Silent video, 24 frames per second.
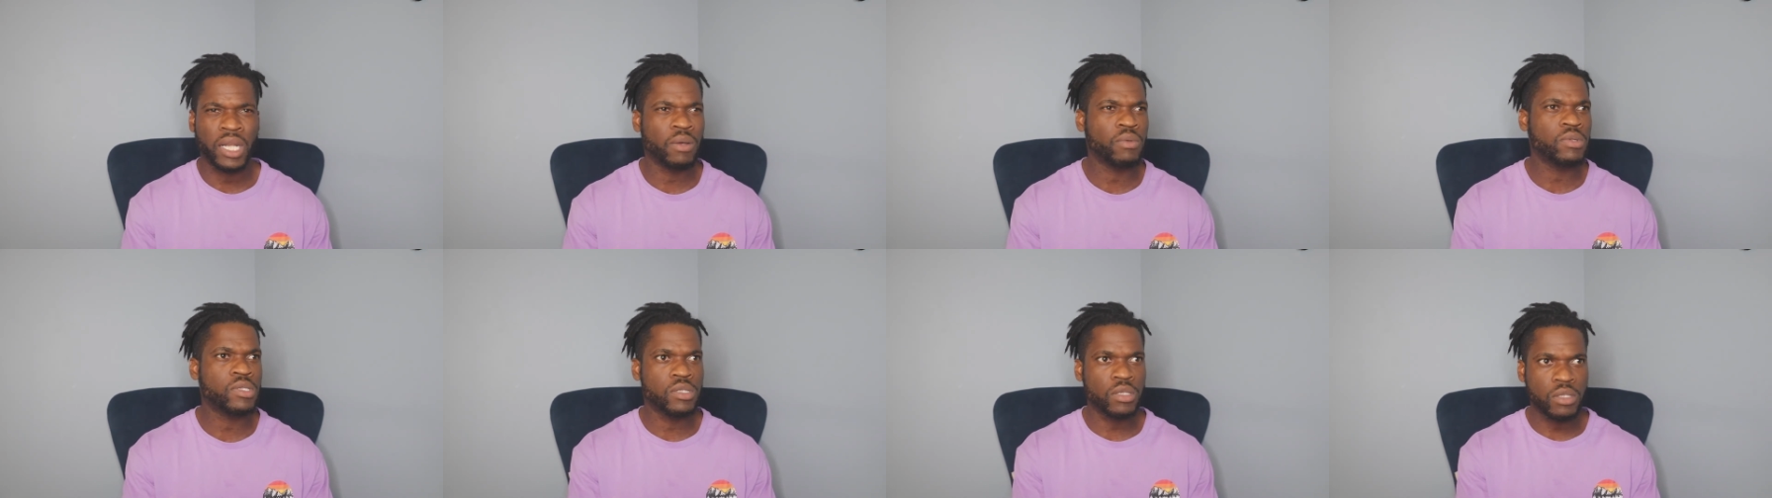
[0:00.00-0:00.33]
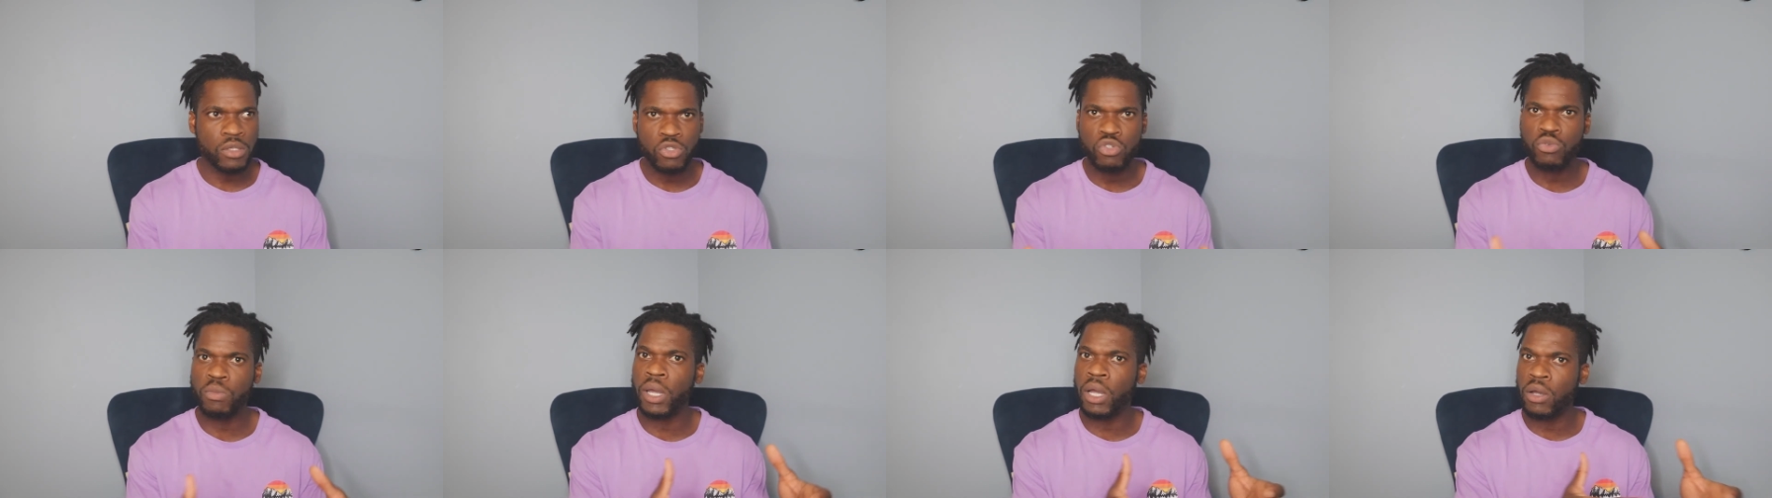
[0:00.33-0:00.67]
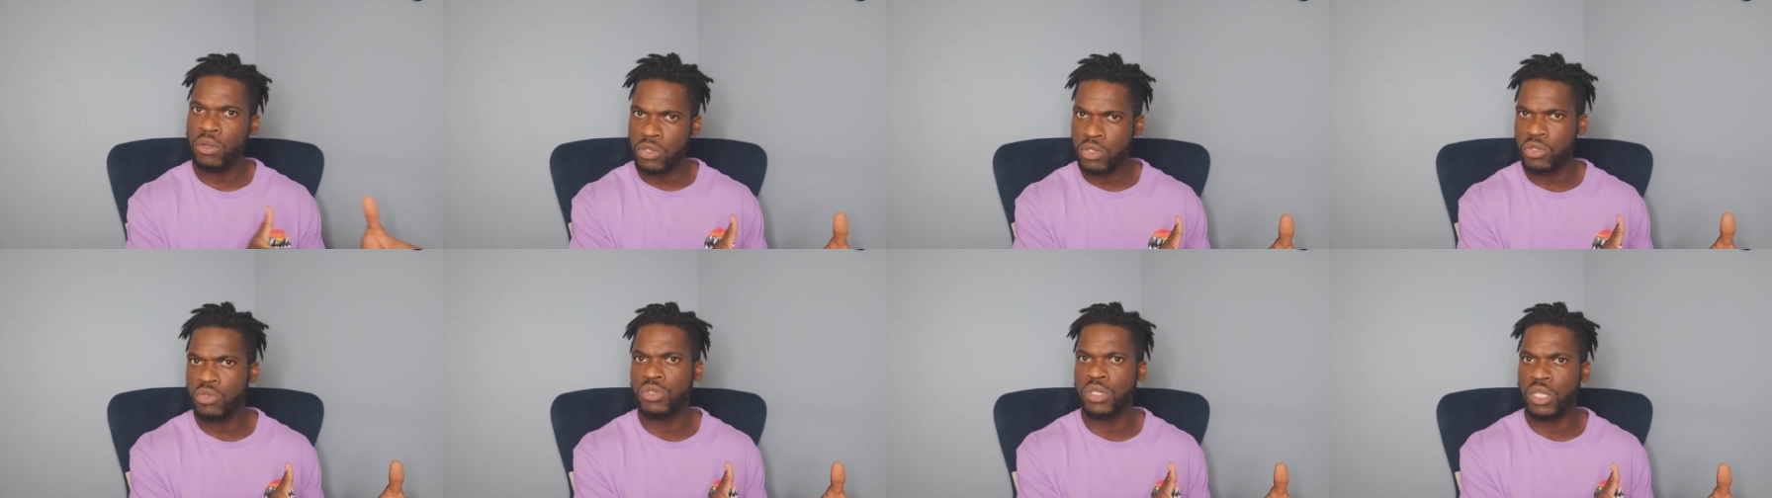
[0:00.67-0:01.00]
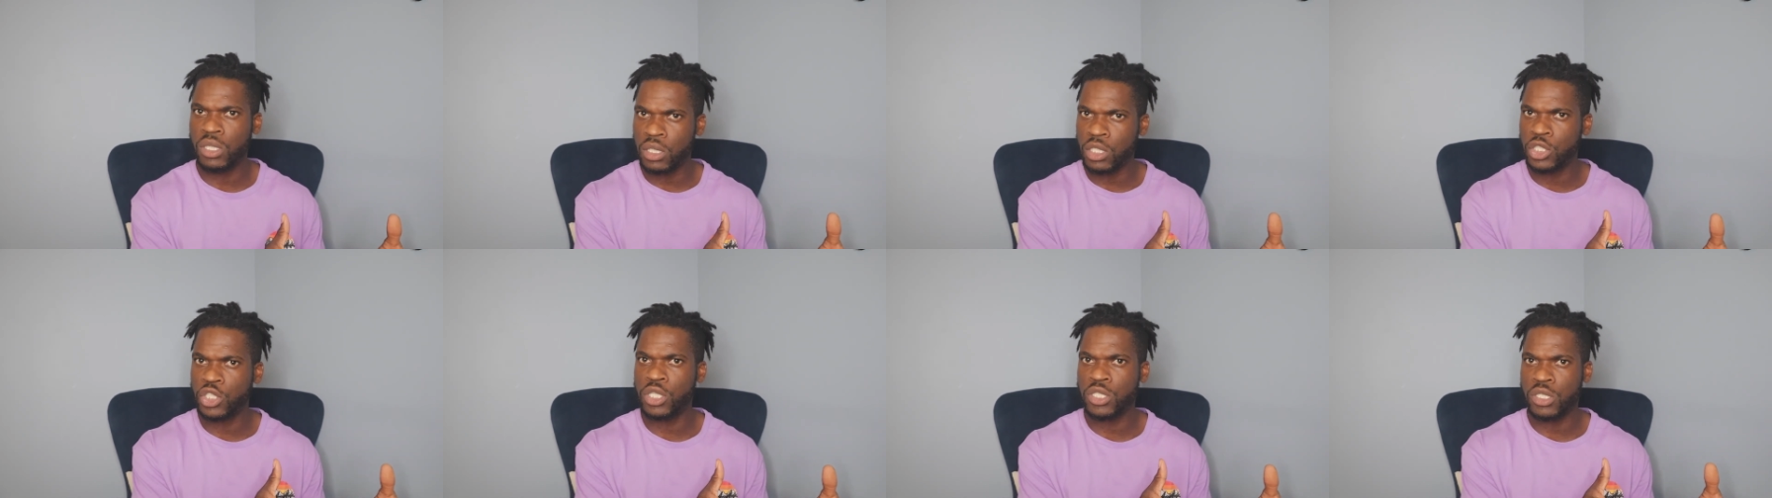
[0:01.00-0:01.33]
And I would still do my own due
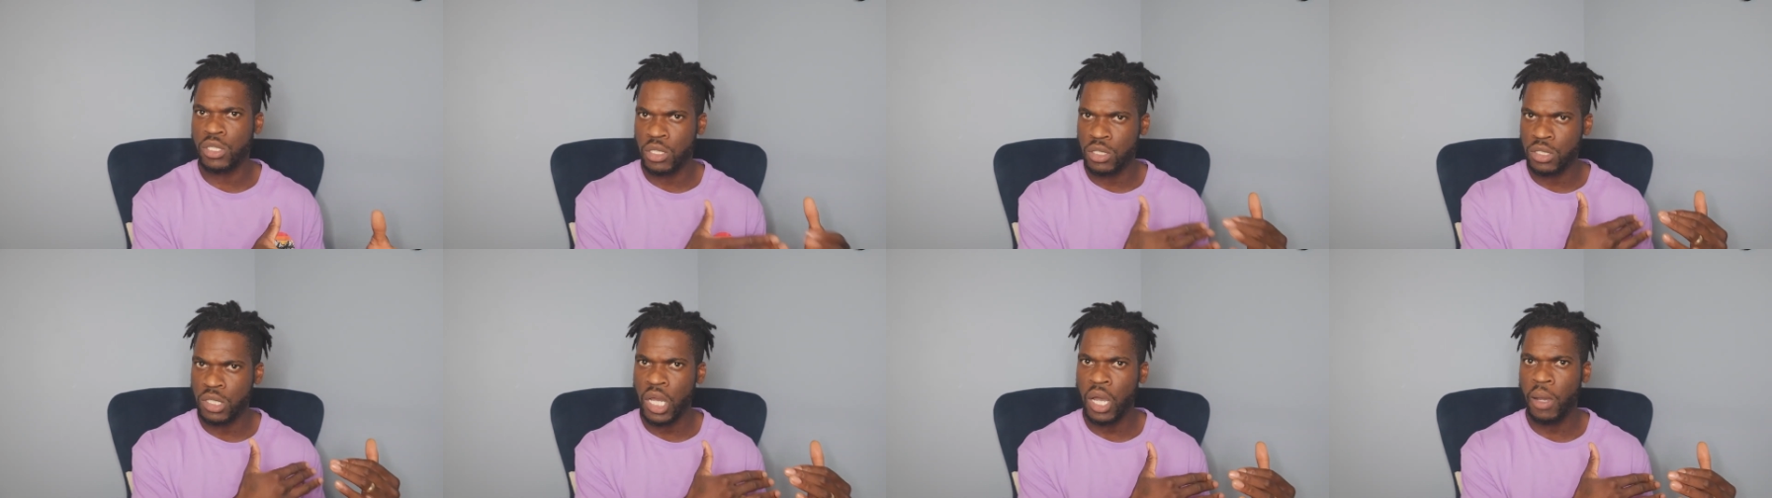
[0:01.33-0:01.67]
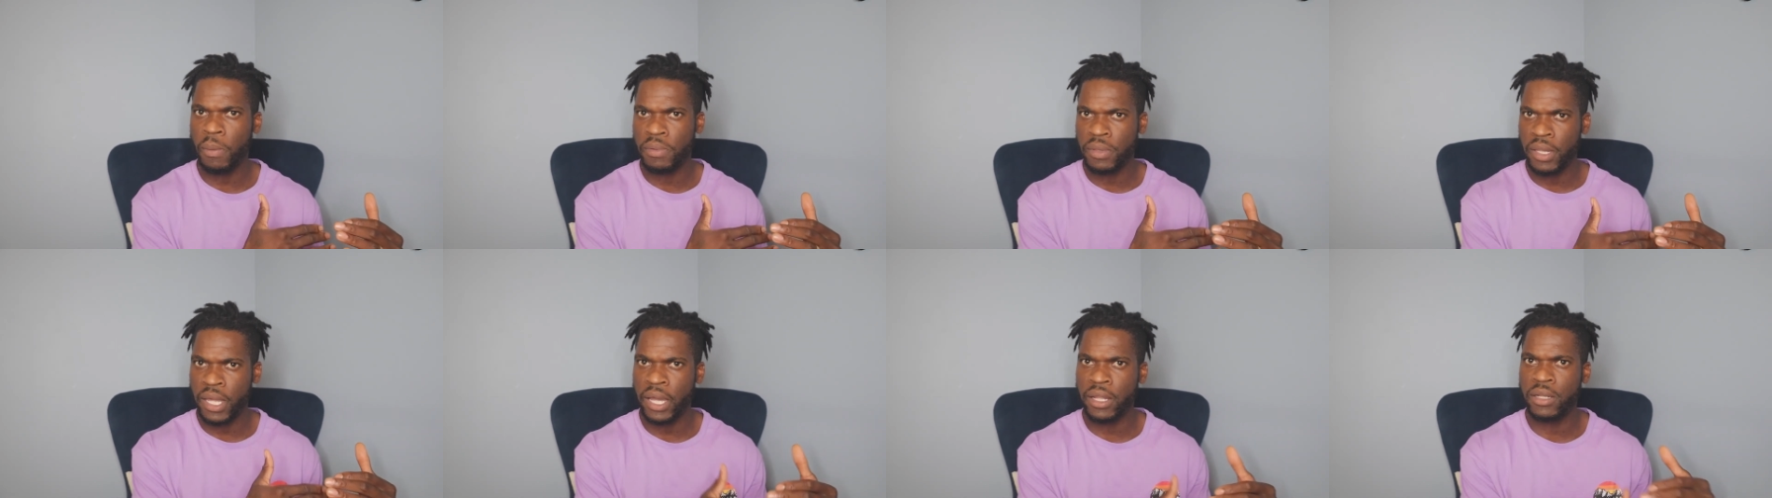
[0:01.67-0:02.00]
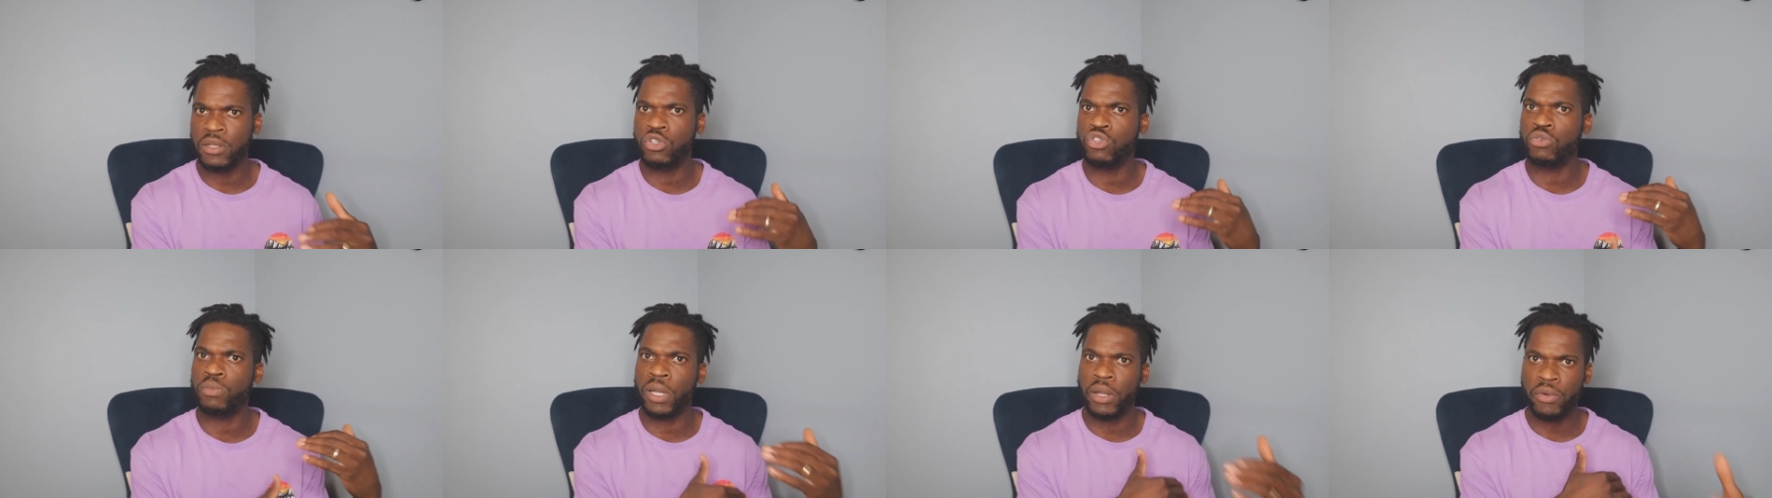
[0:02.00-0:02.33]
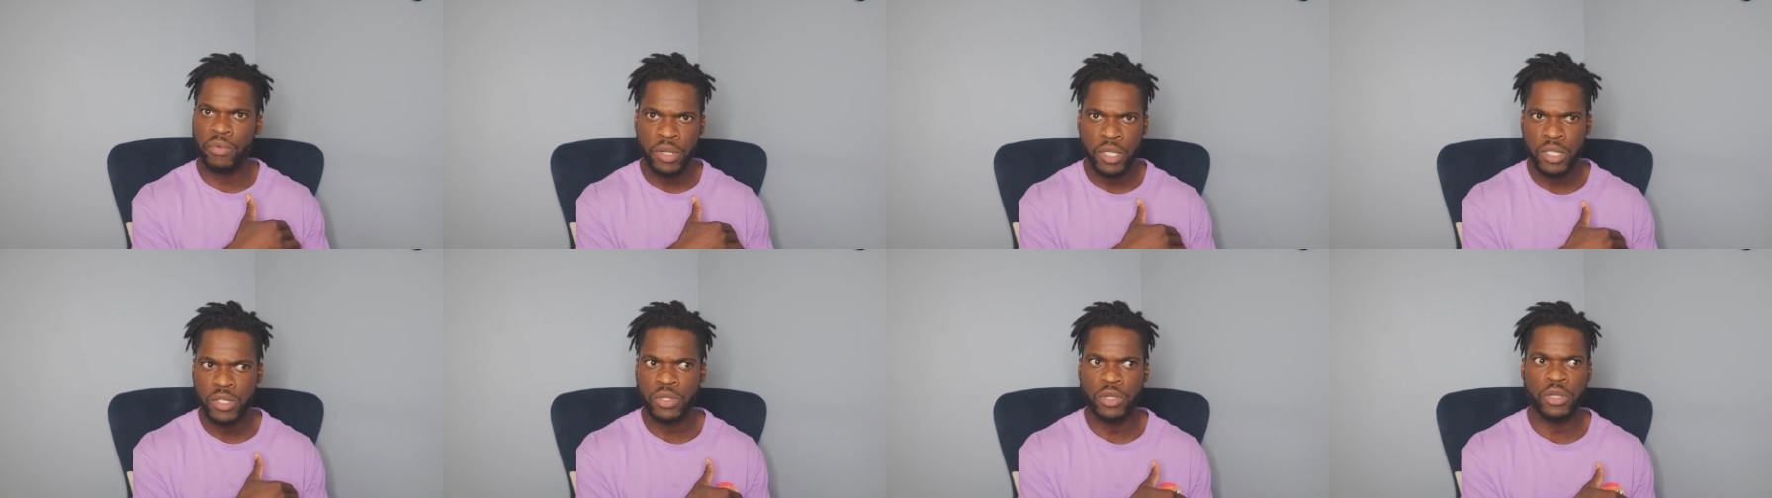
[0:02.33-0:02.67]
diligence on top of that and do my
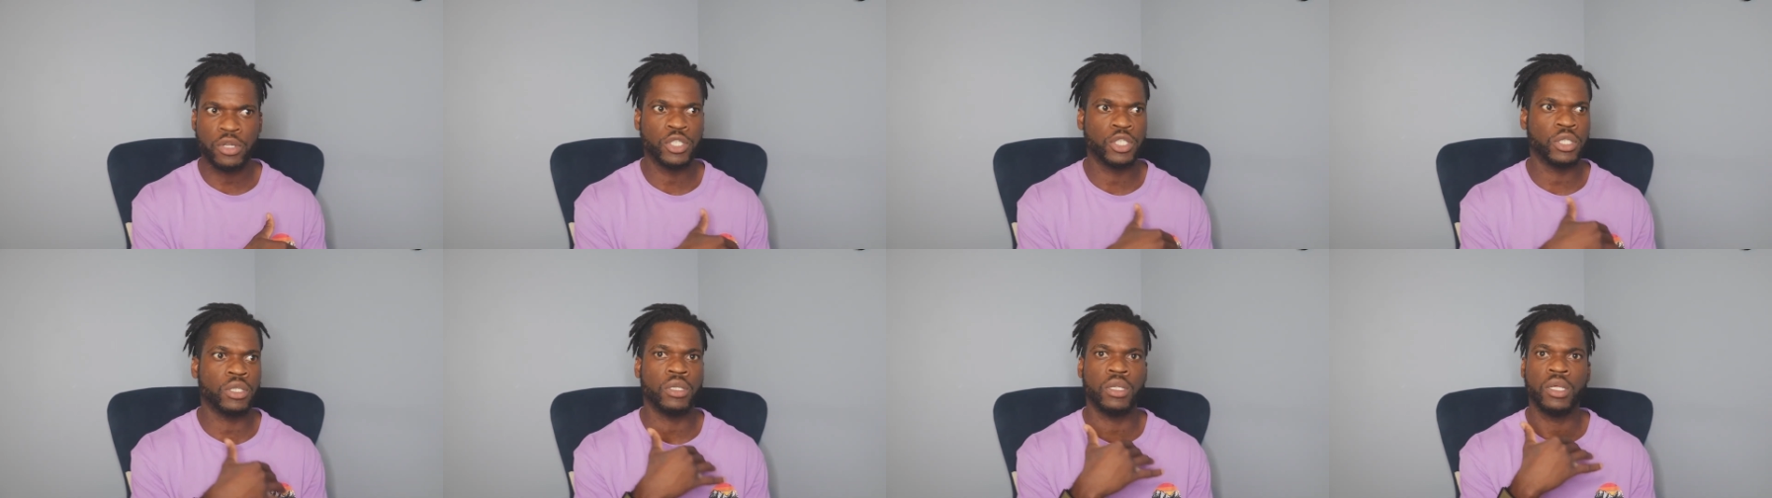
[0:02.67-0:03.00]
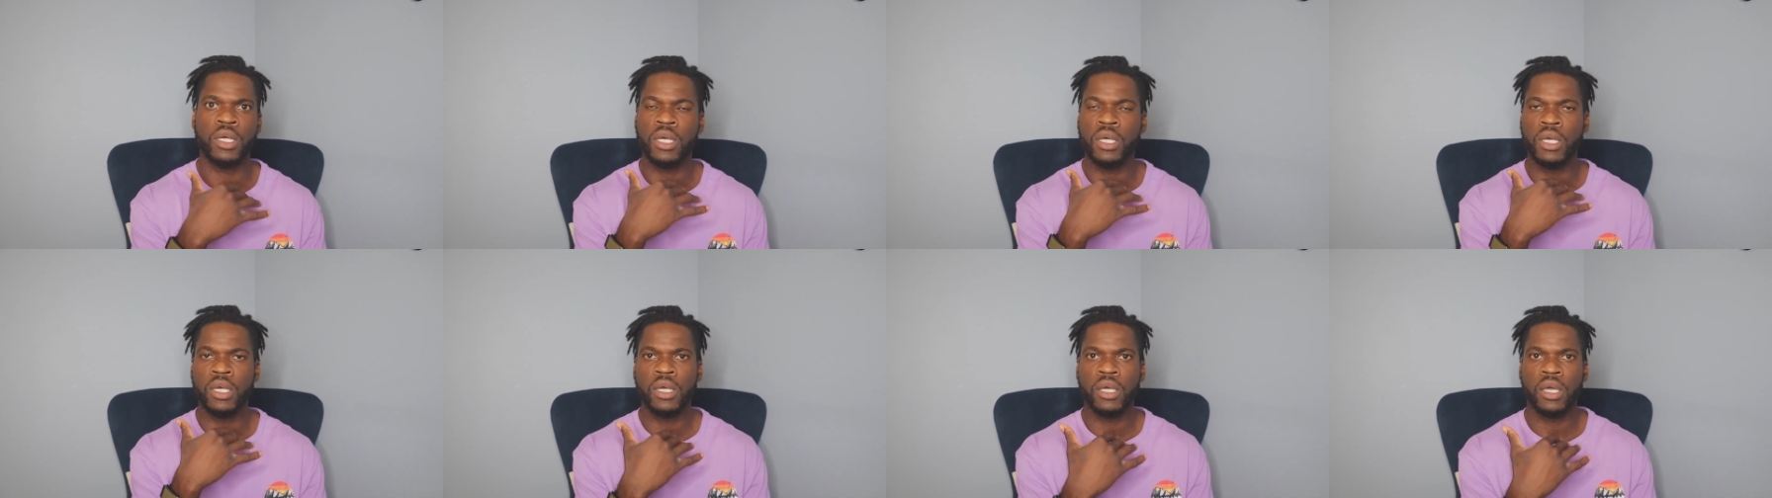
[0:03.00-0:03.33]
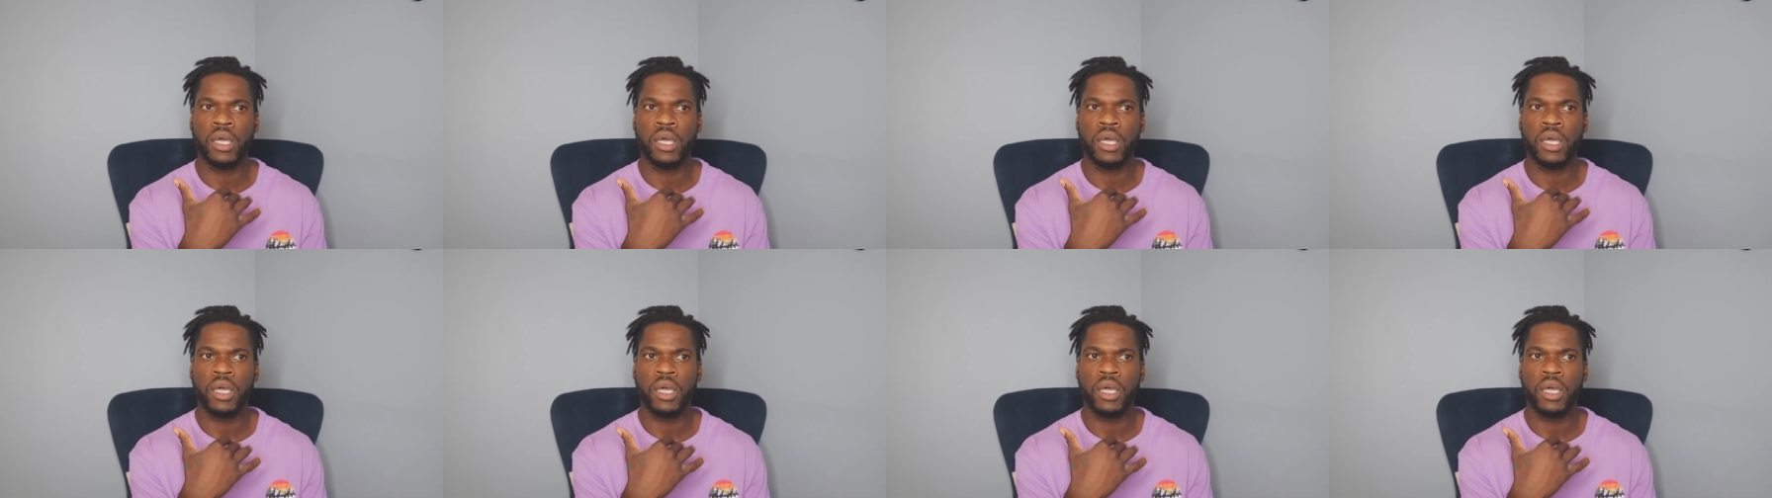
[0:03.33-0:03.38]
research and